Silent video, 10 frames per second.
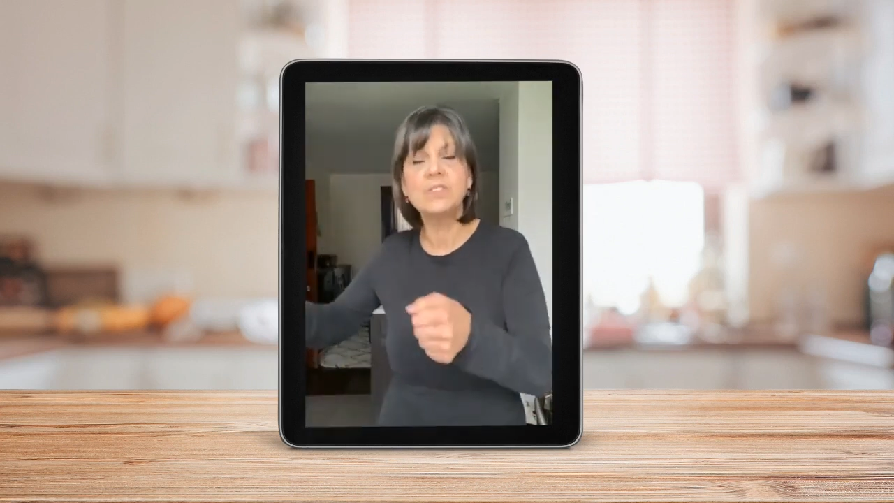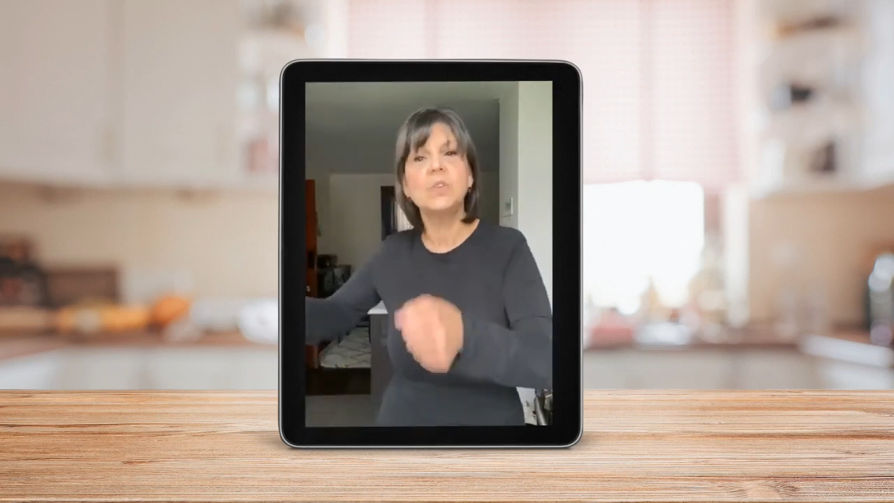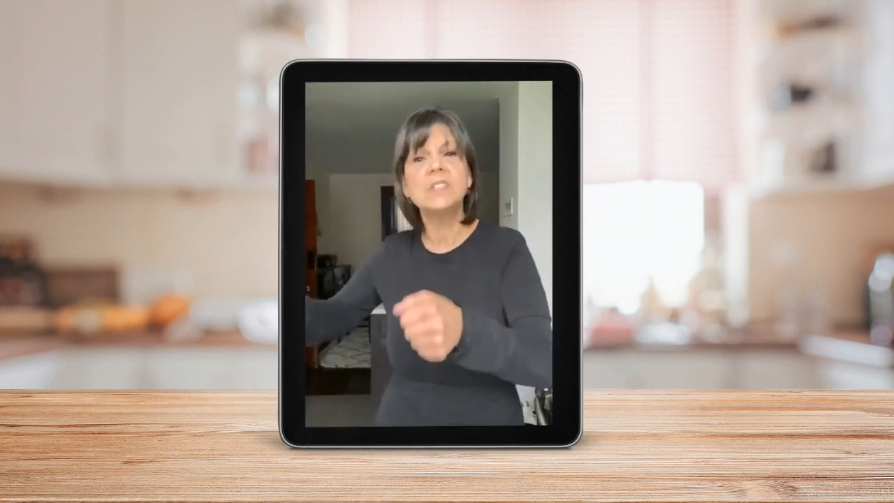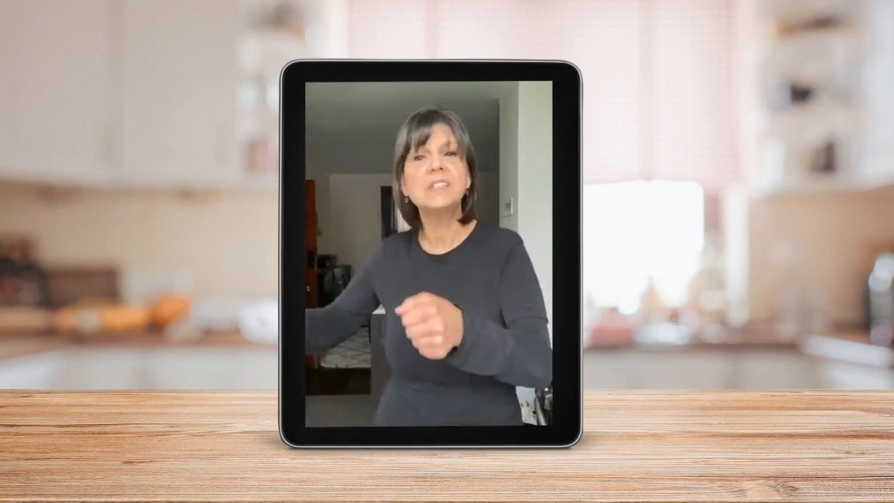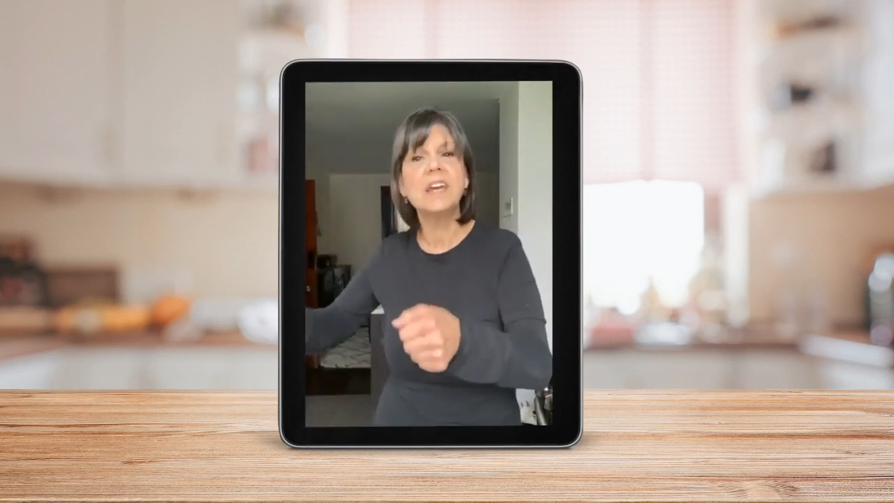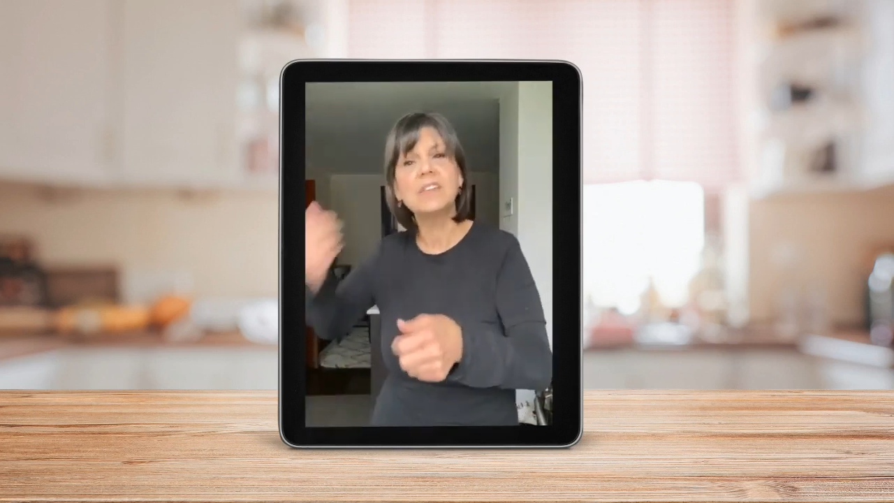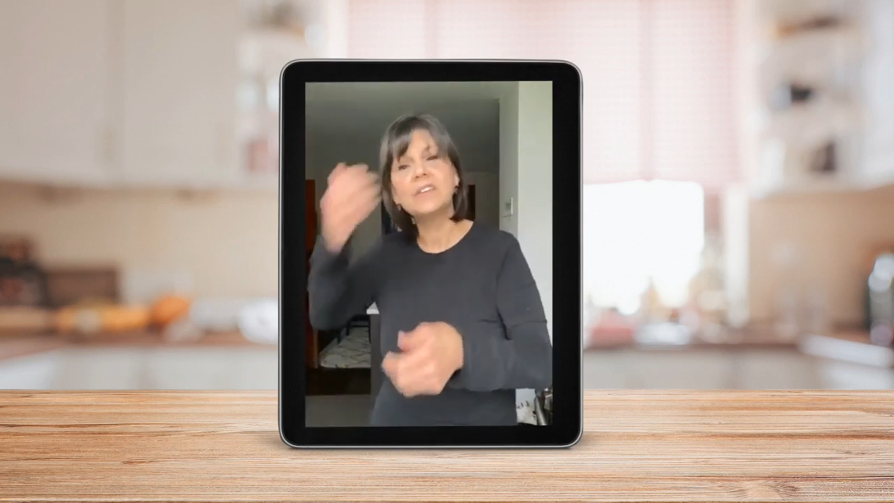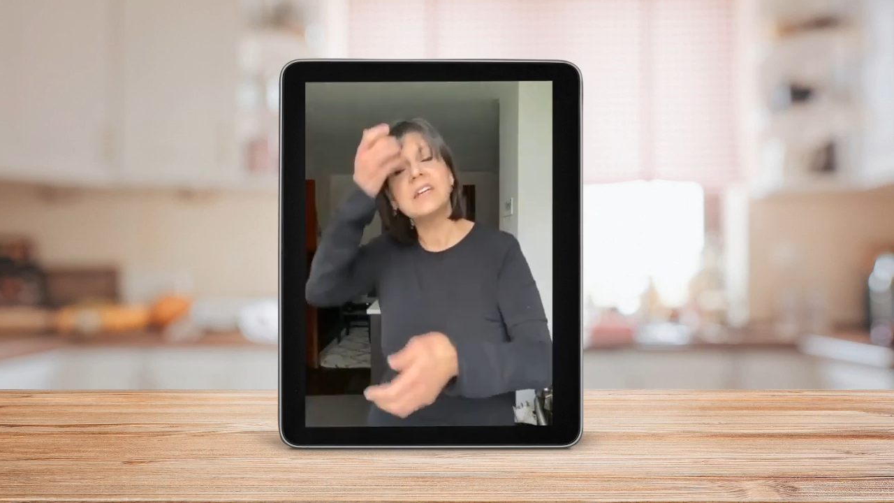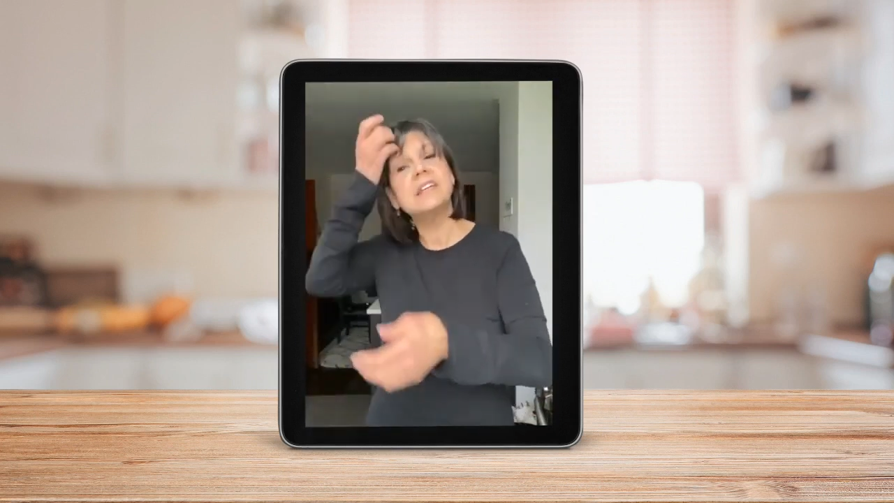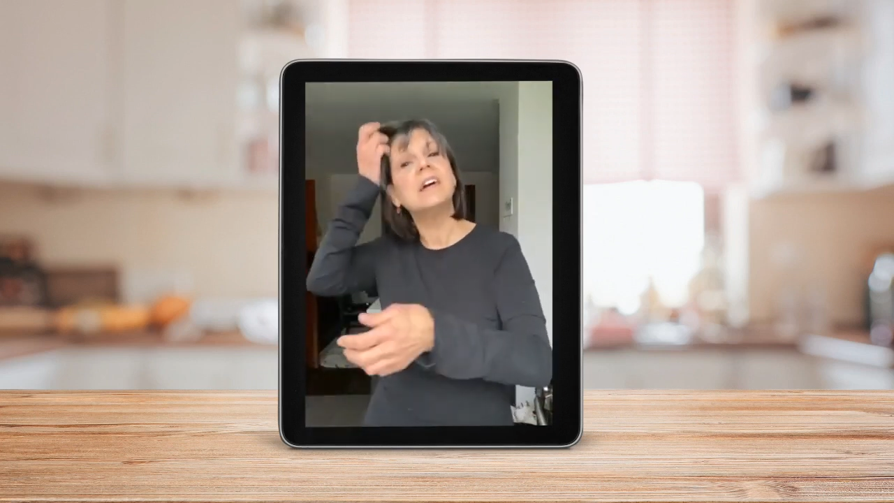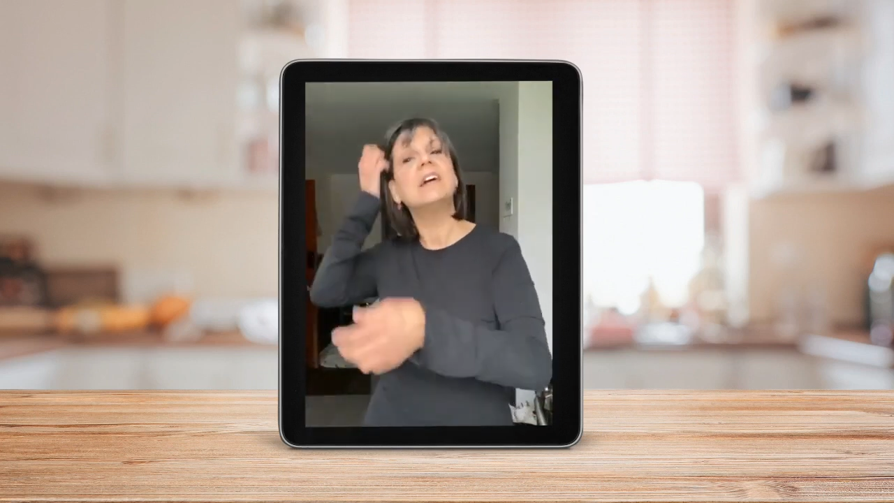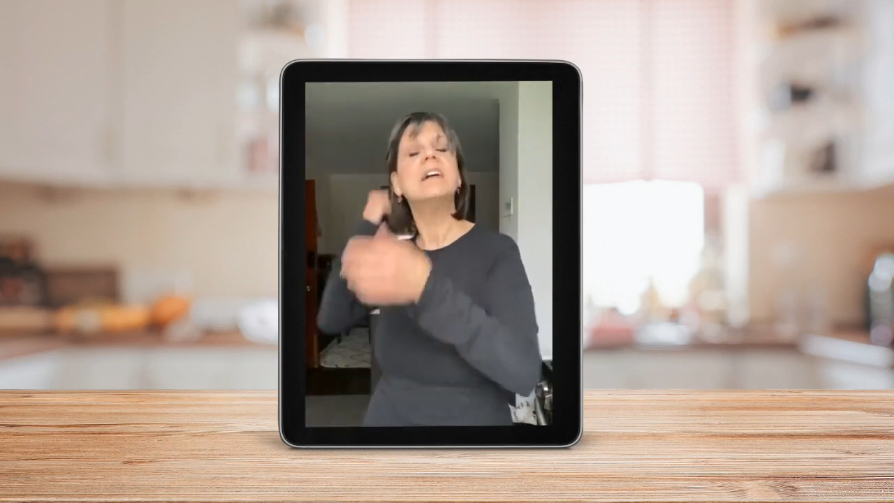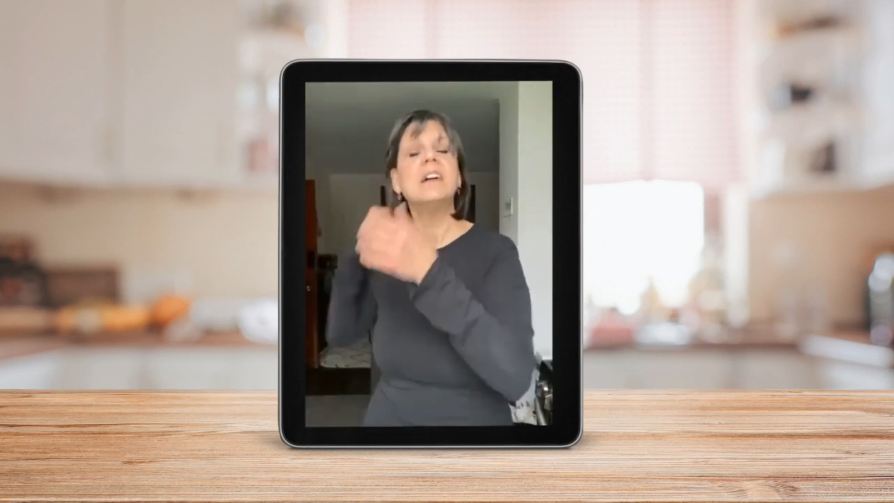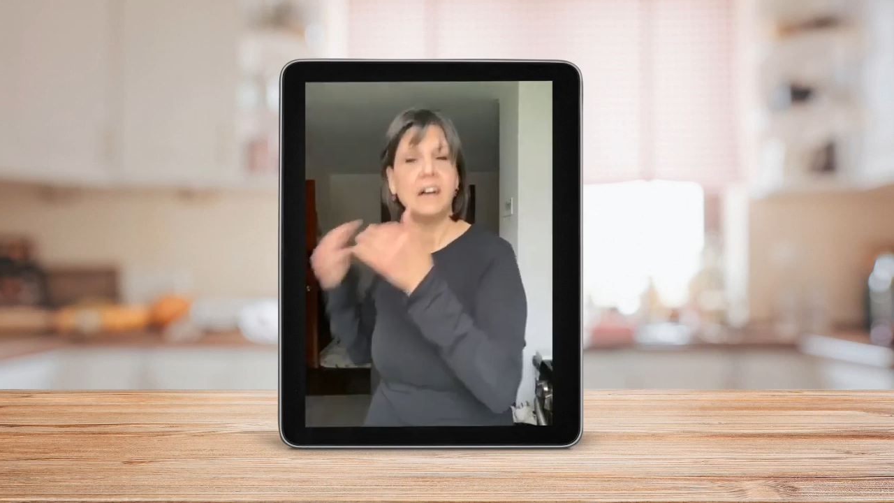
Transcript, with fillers: It's all together in a,